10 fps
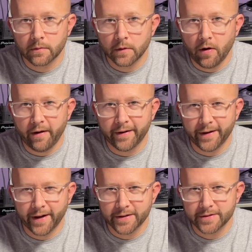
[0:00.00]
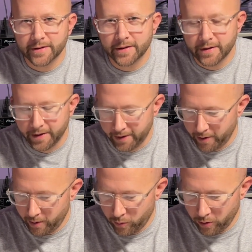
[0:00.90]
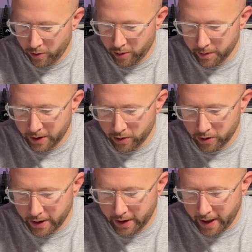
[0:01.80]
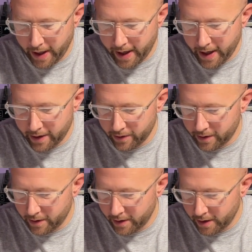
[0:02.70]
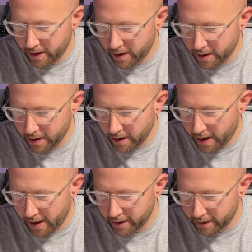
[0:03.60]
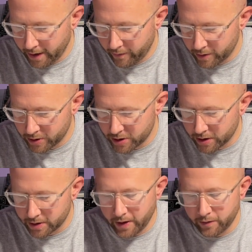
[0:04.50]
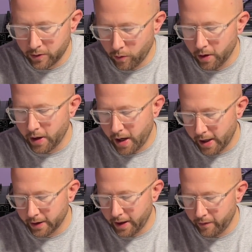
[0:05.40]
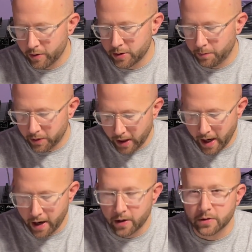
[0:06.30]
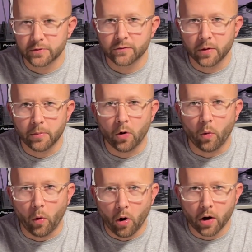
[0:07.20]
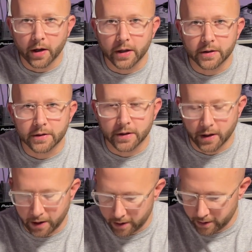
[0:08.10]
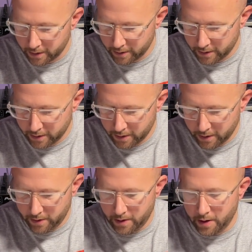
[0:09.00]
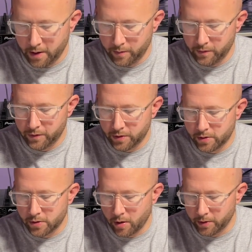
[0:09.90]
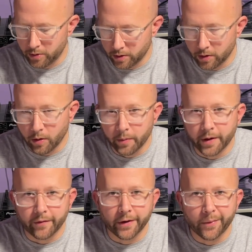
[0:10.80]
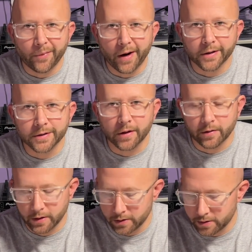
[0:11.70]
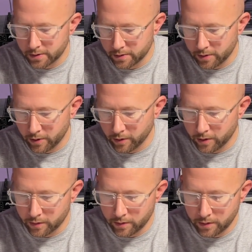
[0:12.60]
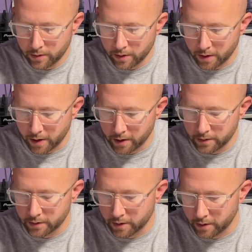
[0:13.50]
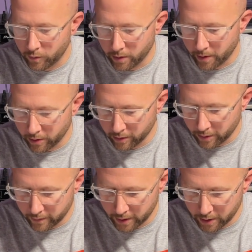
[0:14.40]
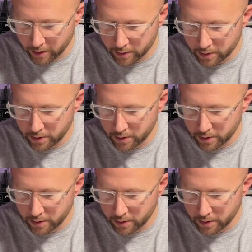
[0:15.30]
Alright, hey guys. We're going to be looking at the high leverage 7-in-1 high leverage pliers from Milwaukee today. You saw me do a little bit of an unboxing on this earlier in one of my earlier videos.